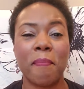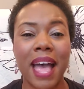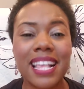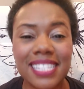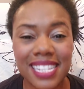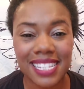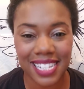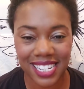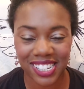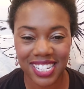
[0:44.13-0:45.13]
best
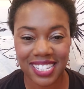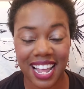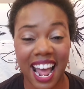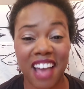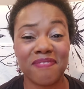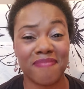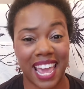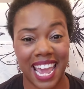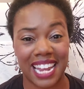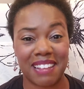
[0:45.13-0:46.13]
decisions that I've
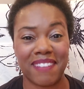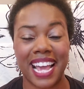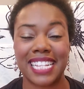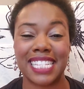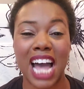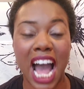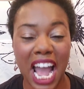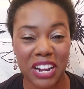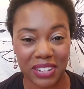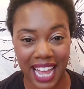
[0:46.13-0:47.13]
made in my
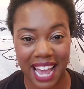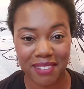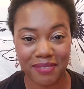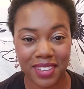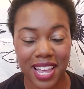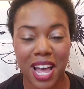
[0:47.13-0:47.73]
entire life.